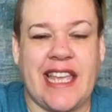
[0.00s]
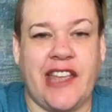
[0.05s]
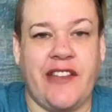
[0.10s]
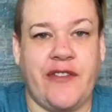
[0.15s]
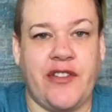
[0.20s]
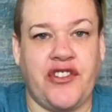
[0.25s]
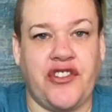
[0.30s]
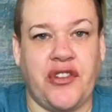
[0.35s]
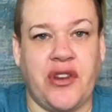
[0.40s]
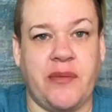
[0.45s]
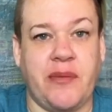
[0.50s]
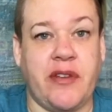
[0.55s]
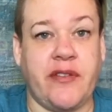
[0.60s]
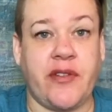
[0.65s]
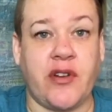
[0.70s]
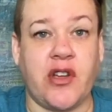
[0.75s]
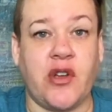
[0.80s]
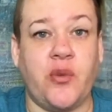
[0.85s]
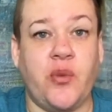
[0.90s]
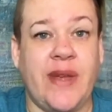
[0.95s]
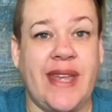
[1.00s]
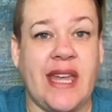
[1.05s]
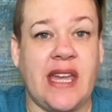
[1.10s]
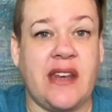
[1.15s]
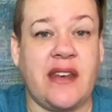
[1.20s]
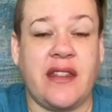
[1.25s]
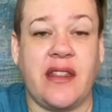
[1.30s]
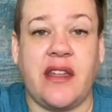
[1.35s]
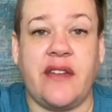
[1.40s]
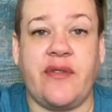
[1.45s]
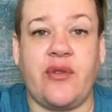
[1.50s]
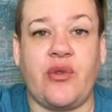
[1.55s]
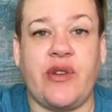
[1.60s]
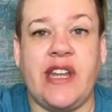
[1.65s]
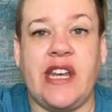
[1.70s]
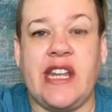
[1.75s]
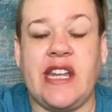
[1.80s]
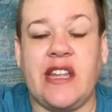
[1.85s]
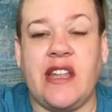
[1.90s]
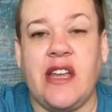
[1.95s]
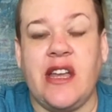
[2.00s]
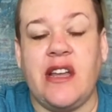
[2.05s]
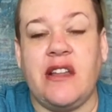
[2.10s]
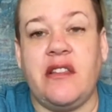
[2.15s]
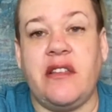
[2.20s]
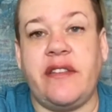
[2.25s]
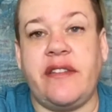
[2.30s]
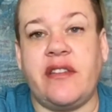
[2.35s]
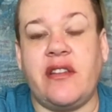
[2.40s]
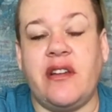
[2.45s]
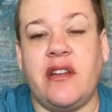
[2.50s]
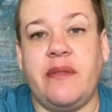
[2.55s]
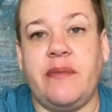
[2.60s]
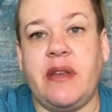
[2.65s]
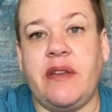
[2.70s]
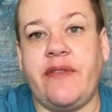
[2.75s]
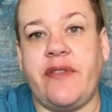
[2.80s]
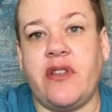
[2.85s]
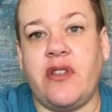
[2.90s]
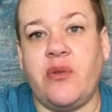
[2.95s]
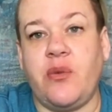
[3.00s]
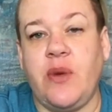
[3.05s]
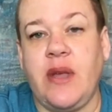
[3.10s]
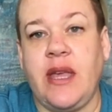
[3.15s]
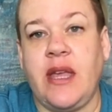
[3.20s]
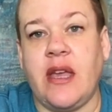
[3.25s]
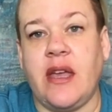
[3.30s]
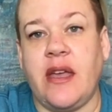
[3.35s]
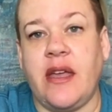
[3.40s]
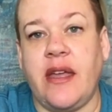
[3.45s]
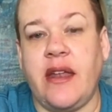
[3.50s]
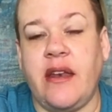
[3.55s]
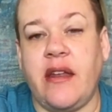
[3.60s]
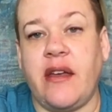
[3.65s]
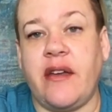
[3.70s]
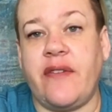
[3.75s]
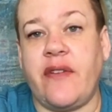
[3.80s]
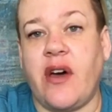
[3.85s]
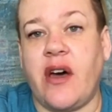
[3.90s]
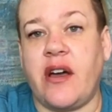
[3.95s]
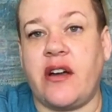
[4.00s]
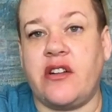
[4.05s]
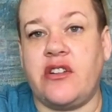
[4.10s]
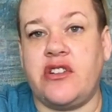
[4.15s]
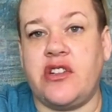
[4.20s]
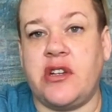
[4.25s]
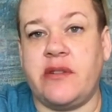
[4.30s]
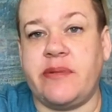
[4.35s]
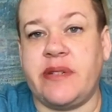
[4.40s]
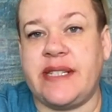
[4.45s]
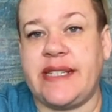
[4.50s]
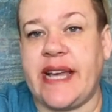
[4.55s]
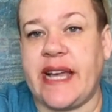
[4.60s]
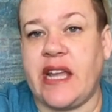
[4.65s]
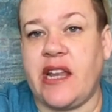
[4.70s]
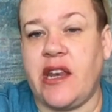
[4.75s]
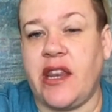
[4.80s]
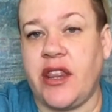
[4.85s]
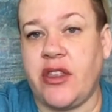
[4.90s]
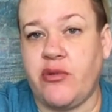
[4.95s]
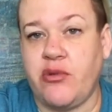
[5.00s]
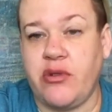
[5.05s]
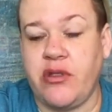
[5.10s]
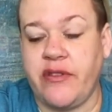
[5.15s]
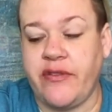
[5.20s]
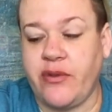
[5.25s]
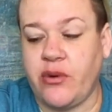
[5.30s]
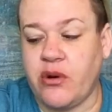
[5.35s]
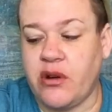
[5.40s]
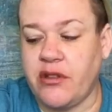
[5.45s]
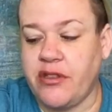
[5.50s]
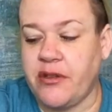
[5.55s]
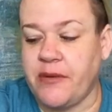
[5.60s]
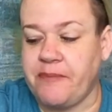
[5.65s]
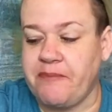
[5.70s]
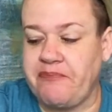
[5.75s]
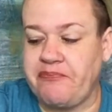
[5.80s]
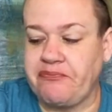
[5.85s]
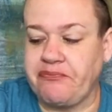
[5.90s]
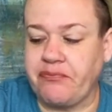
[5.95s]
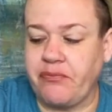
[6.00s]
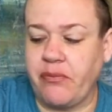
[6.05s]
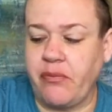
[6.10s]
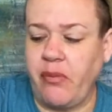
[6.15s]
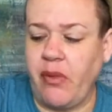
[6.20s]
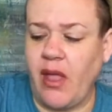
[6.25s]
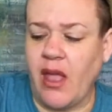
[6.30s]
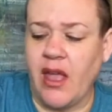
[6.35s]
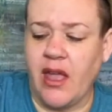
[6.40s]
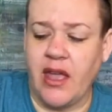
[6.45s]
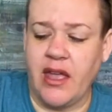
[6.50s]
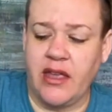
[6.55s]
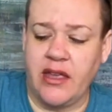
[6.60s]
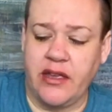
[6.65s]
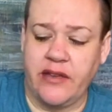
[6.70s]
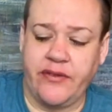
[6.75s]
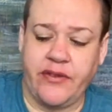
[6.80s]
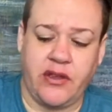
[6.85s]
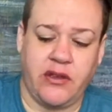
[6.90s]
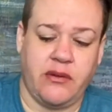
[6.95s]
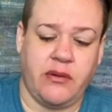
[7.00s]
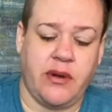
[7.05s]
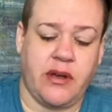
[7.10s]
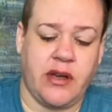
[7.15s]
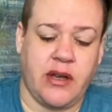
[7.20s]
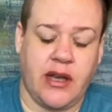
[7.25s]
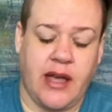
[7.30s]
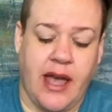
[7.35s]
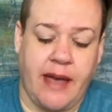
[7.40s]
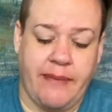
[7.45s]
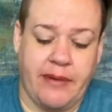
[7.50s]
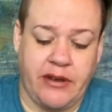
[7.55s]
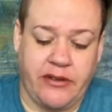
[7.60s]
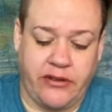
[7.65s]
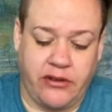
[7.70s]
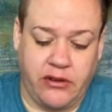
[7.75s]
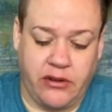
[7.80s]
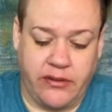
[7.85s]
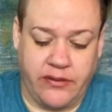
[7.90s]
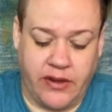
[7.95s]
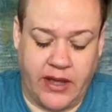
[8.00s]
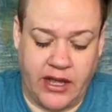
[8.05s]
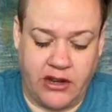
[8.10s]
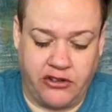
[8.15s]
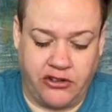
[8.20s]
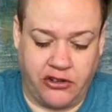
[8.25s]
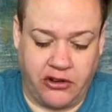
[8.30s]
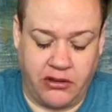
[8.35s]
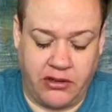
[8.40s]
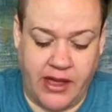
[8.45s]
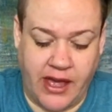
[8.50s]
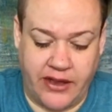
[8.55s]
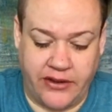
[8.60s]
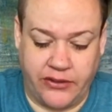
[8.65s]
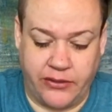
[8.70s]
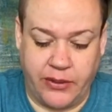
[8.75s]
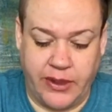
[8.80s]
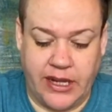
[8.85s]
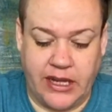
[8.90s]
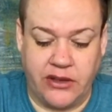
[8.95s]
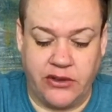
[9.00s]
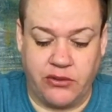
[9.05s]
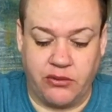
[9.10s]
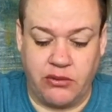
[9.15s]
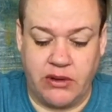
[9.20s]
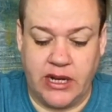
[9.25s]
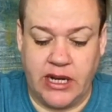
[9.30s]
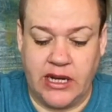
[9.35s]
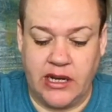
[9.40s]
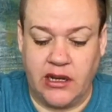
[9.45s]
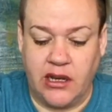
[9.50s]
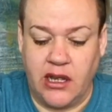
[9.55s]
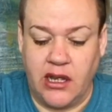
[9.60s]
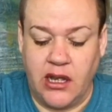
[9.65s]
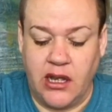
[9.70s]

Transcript: you for joining me for your weekend love reading. This is going to be for the weekend of October 2nd through the 4th. If you happen to have catched last weekend's reading,